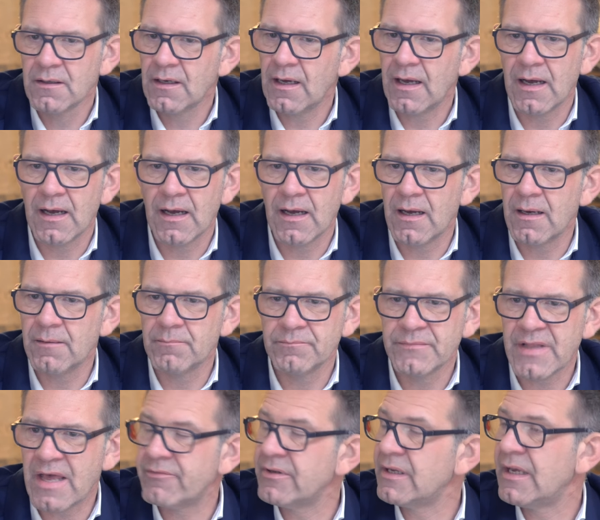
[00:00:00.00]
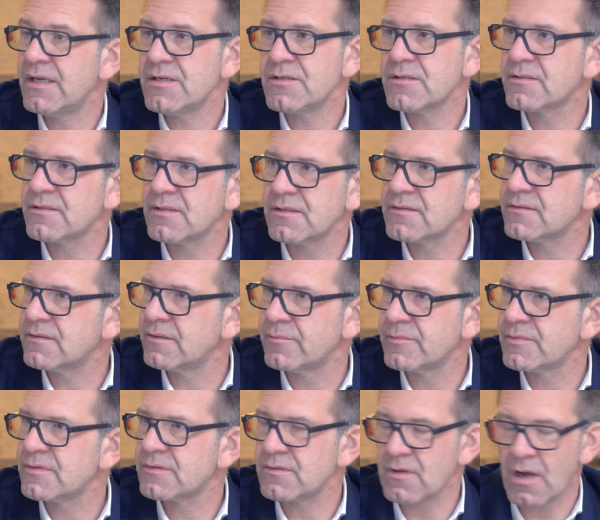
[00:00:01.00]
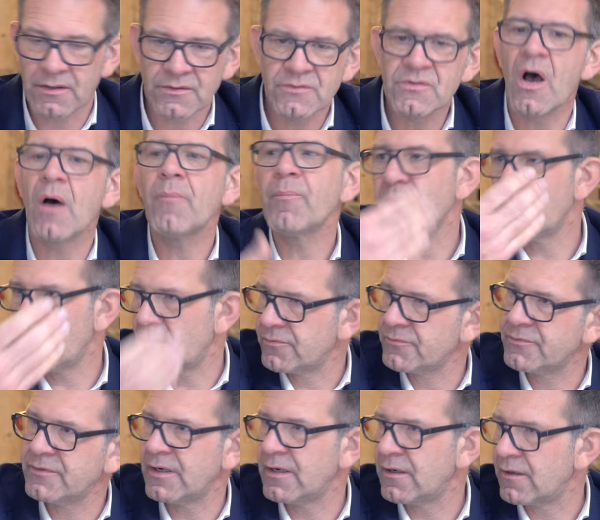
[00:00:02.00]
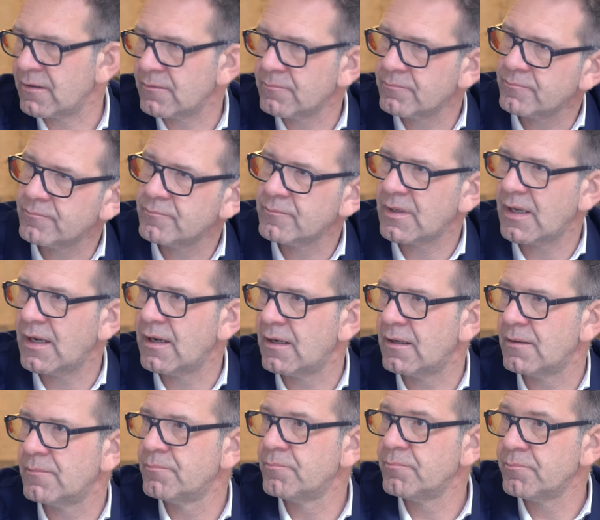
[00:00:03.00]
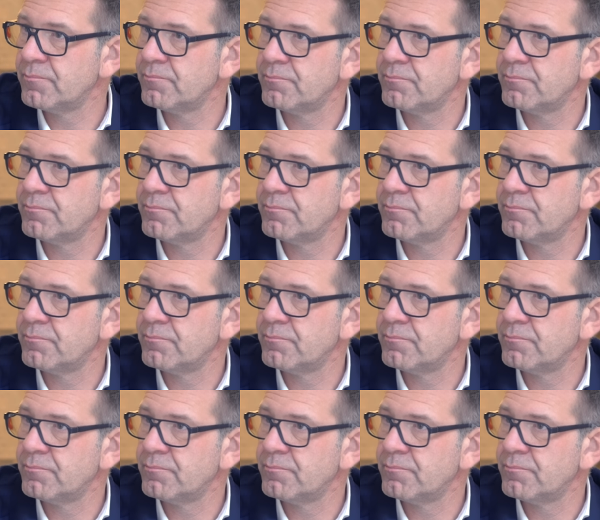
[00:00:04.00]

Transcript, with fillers: um, navigation systems on top of their um,